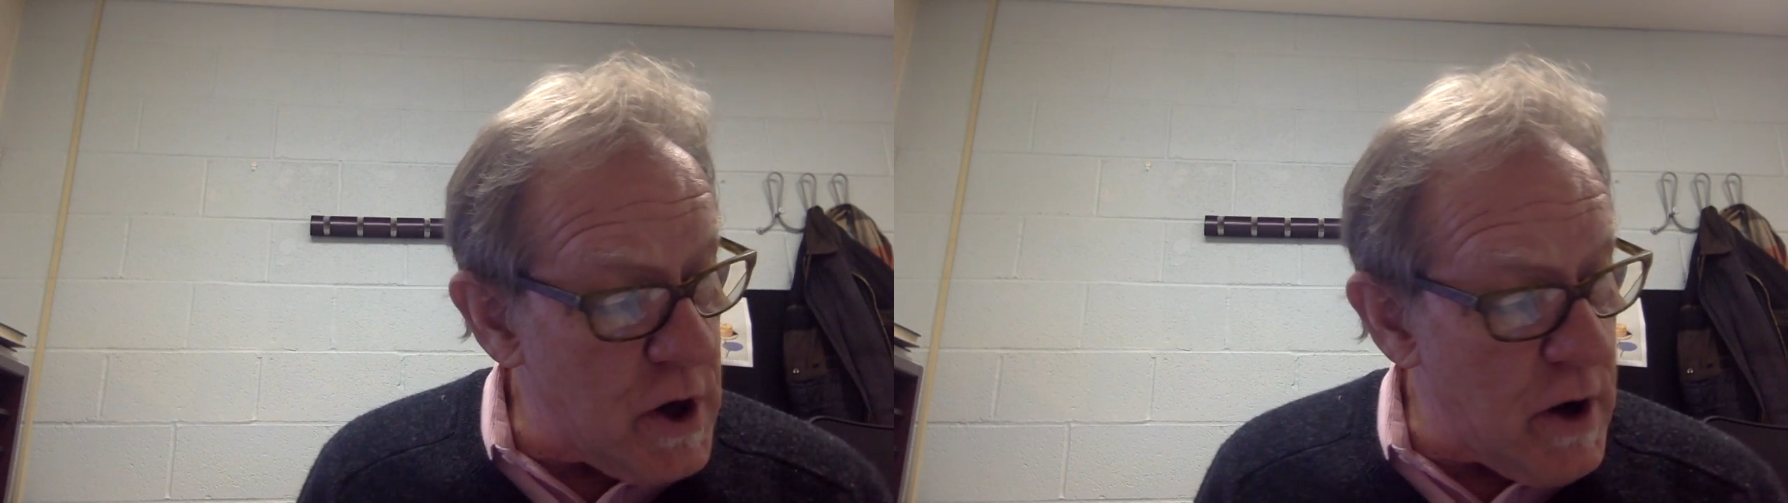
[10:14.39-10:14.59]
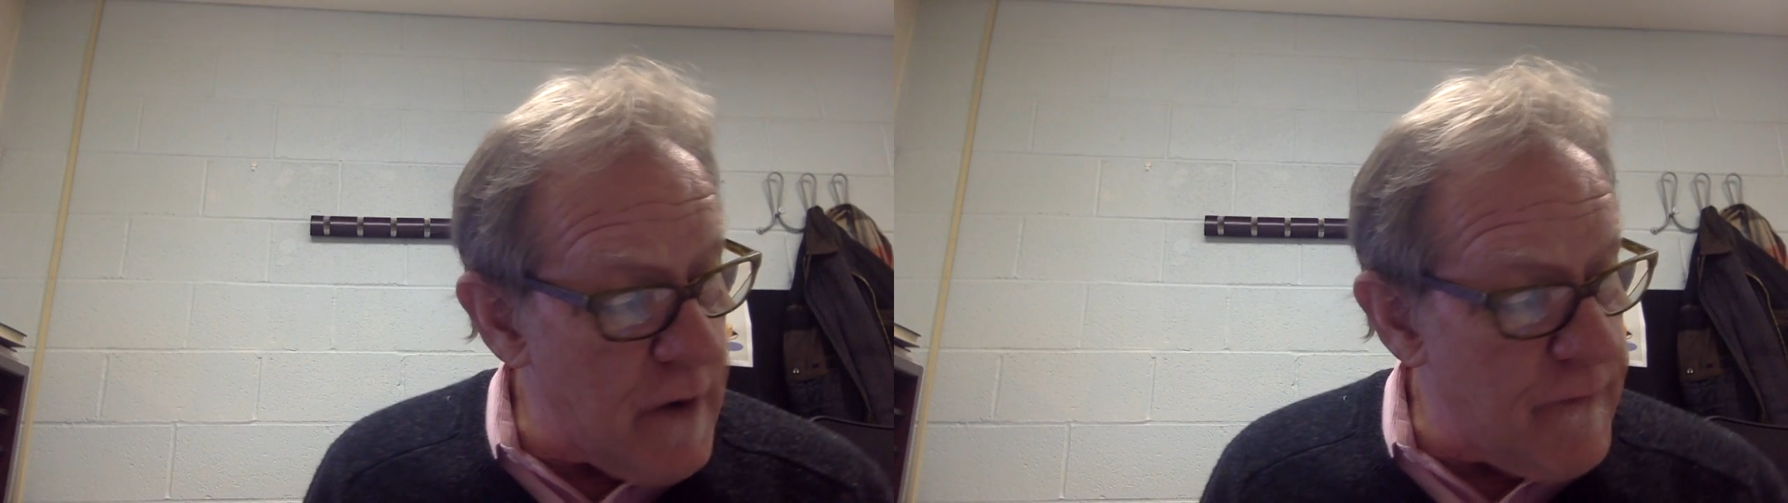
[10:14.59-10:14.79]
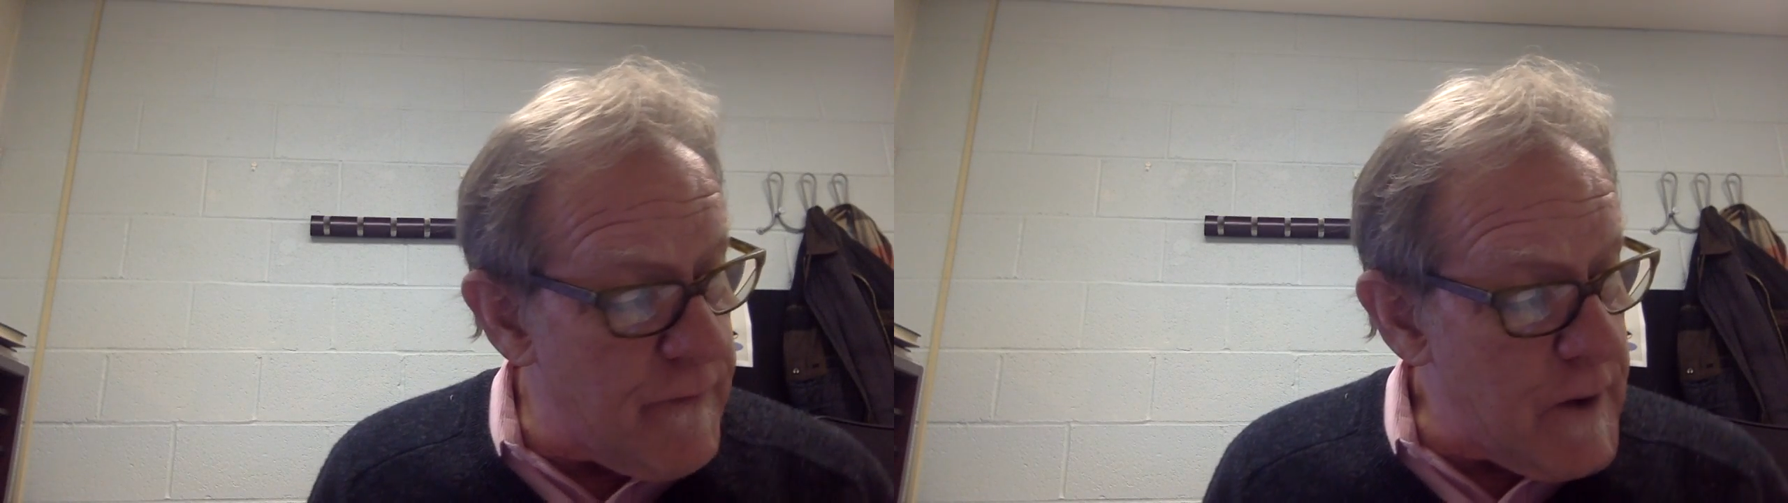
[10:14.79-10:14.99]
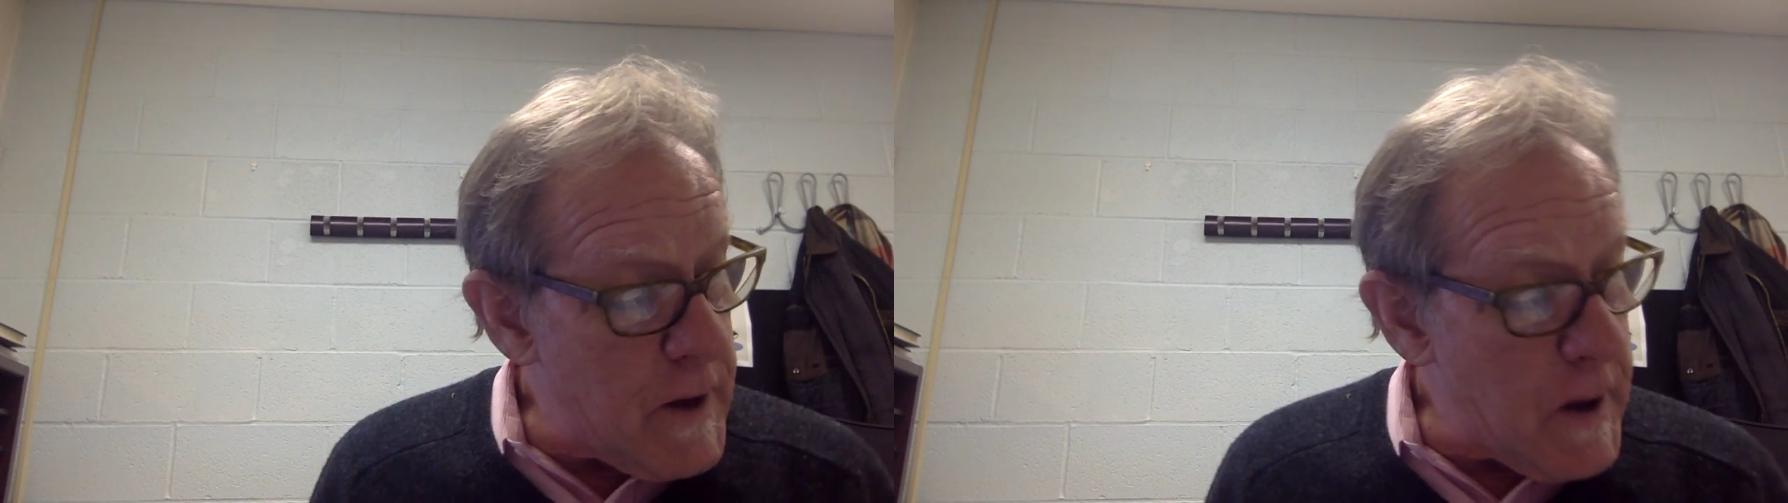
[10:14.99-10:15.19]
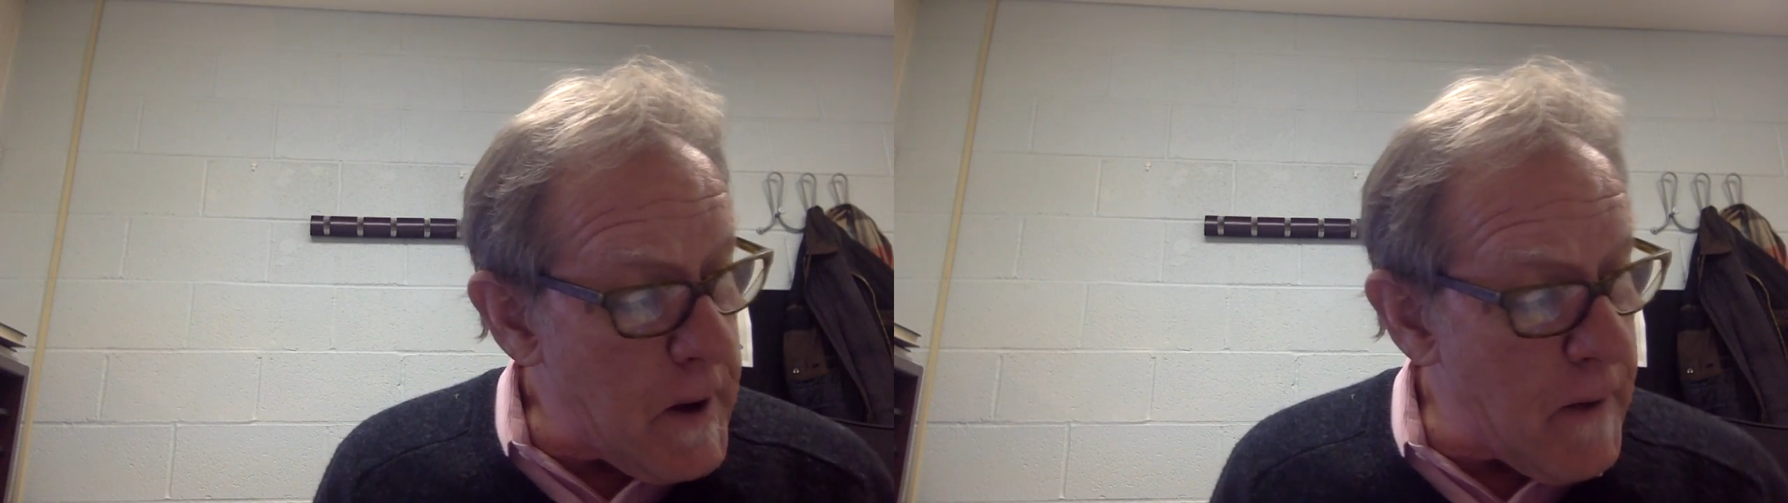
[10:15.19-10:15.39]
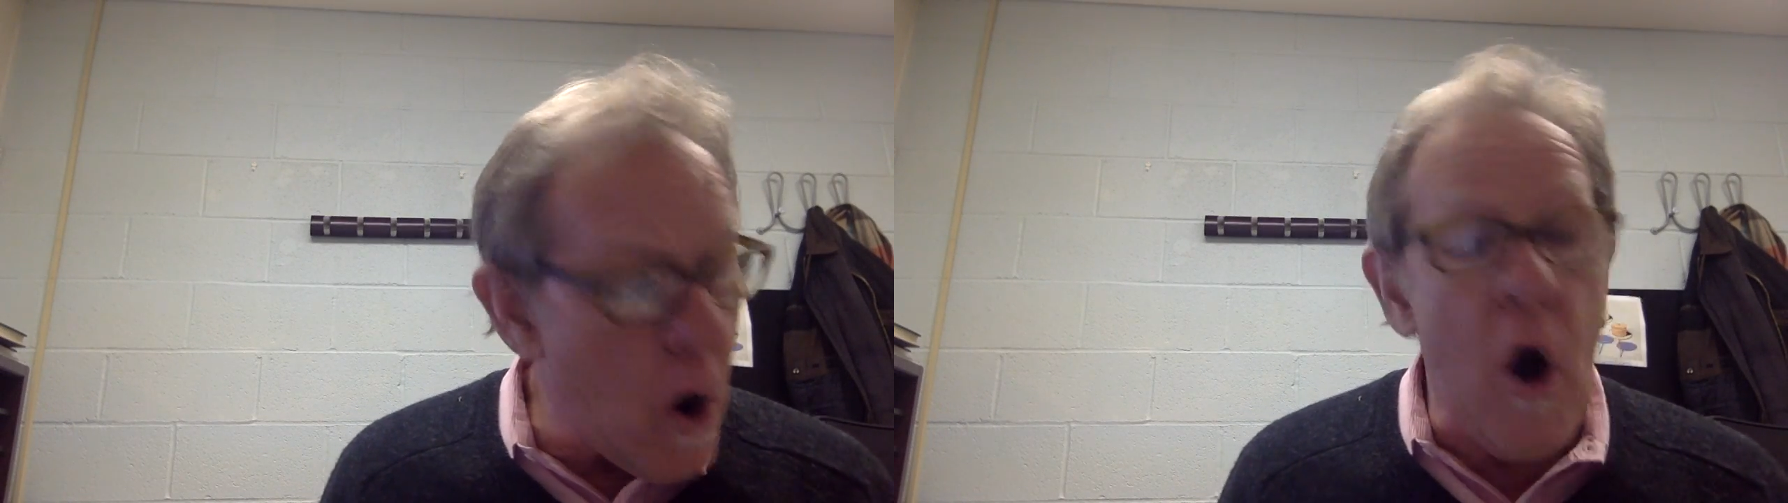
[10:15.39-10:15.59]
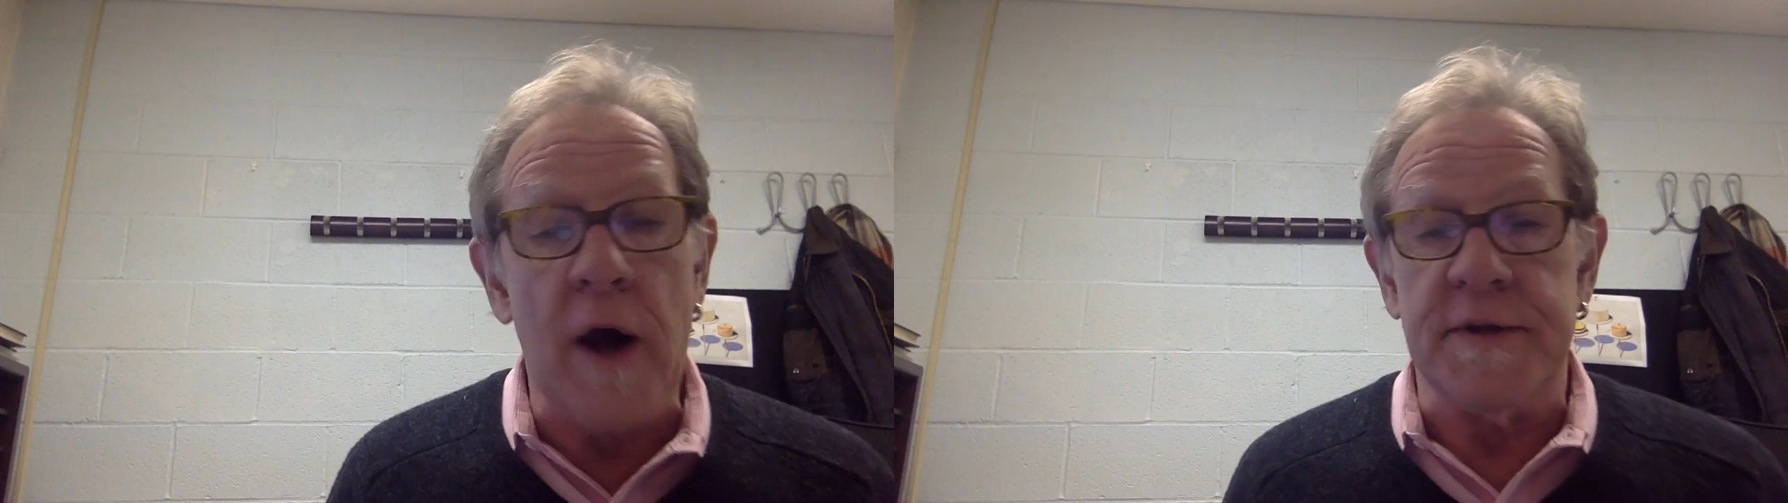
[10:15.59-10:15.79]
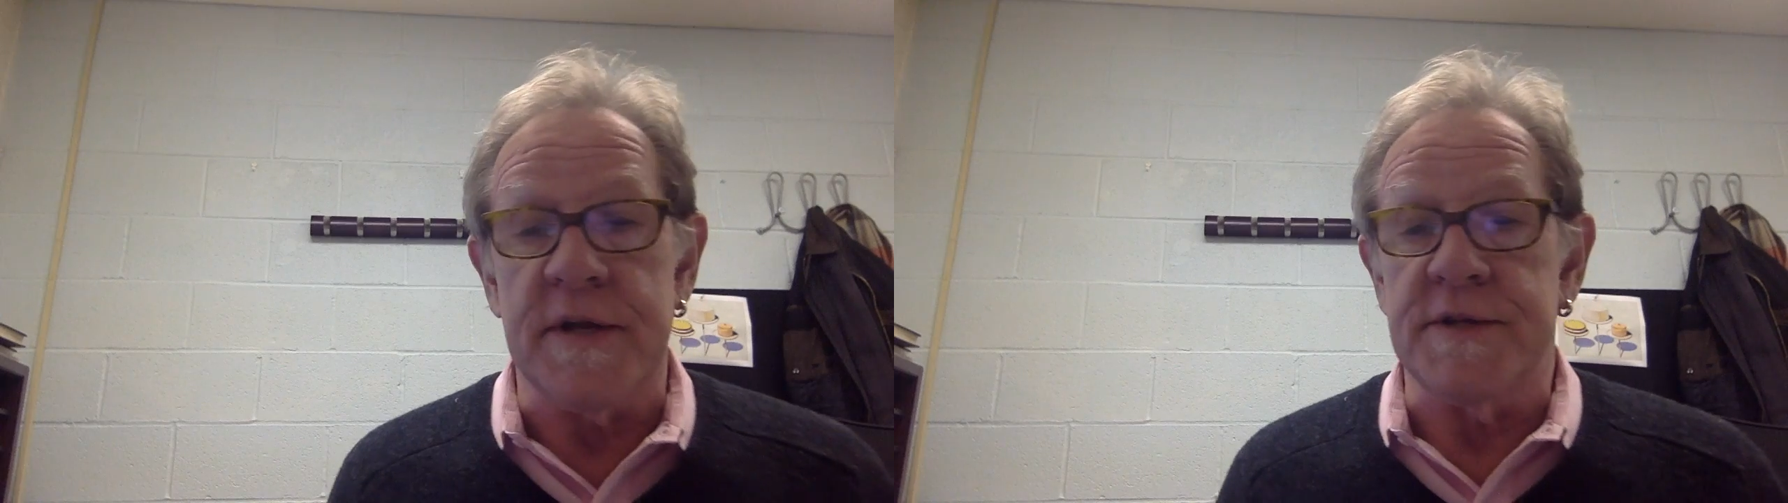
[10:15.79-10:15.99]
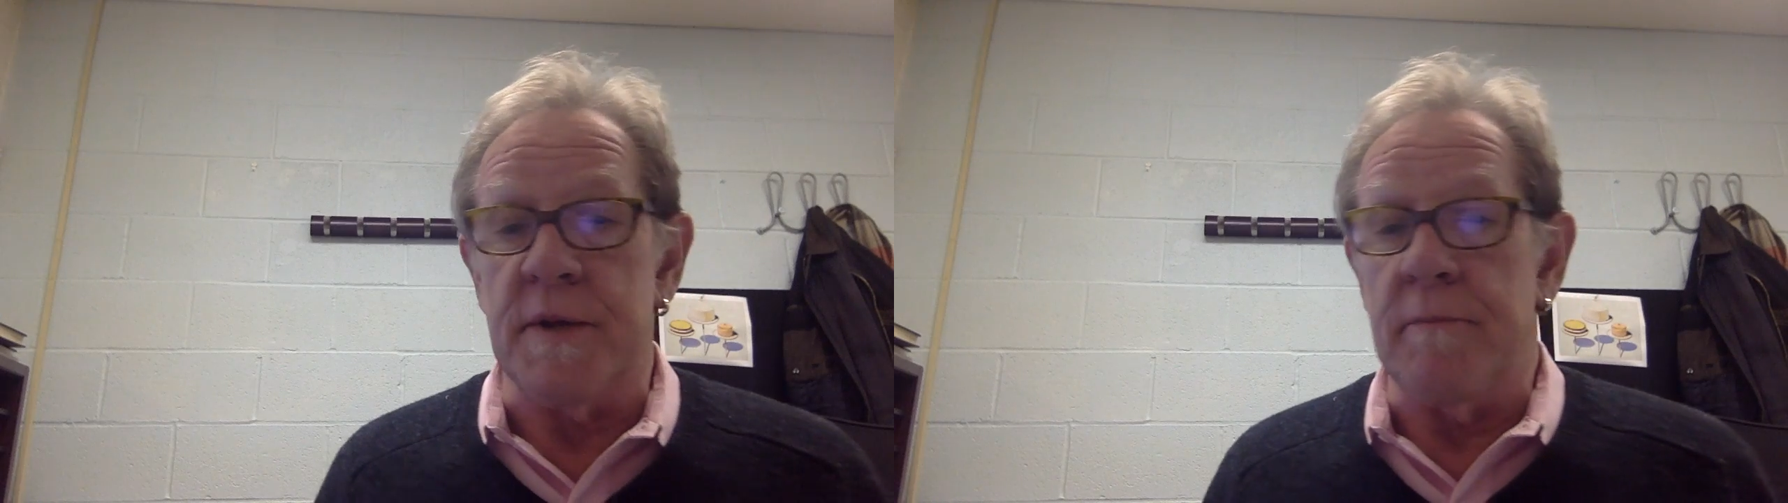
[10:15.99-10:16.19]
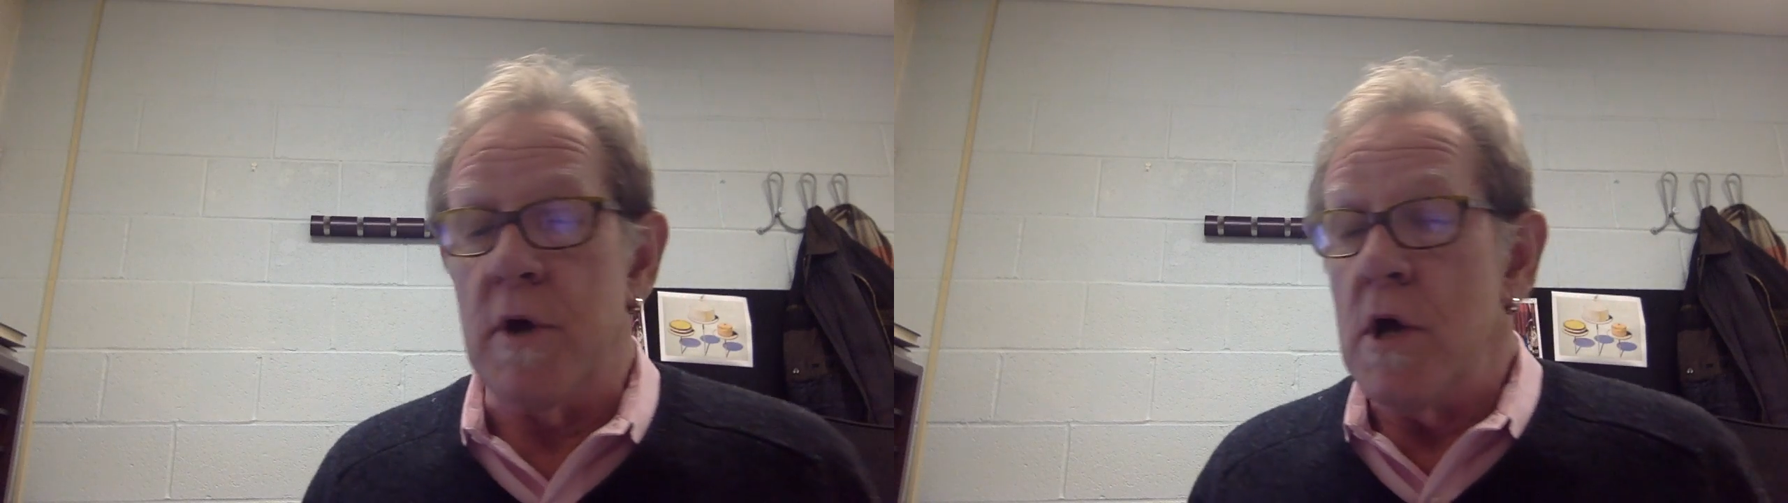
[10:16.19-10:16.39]
of
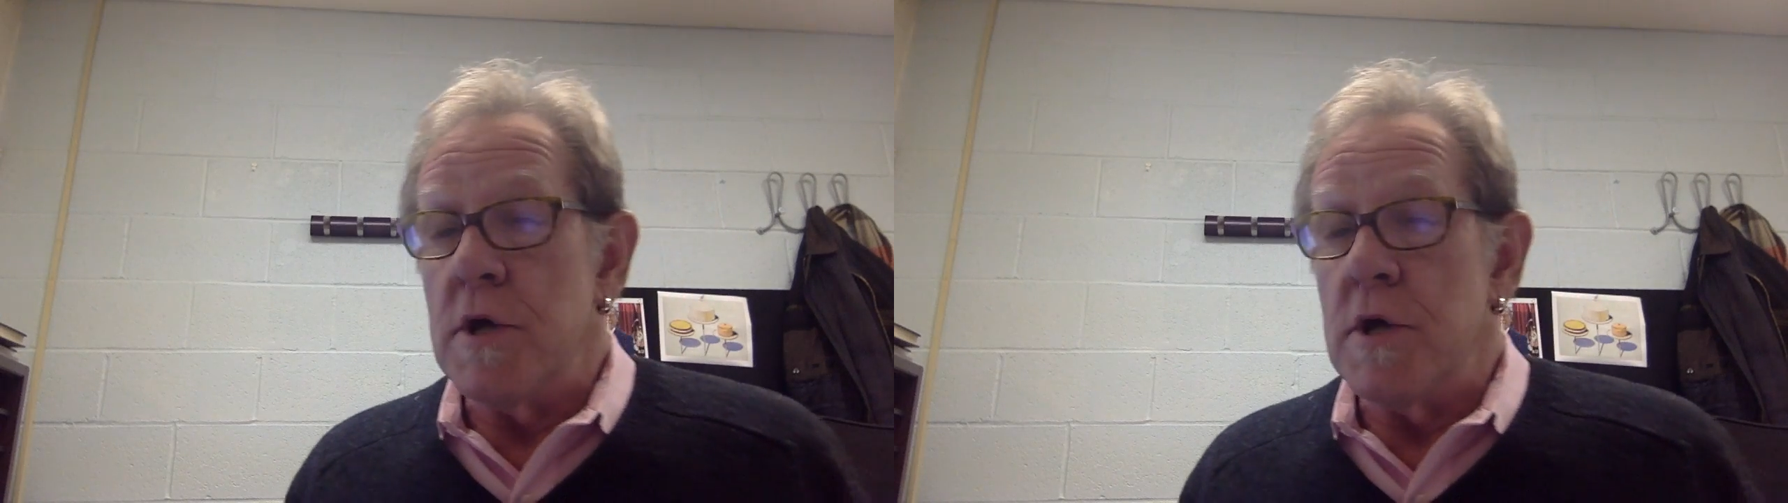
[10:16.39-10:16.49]
autism.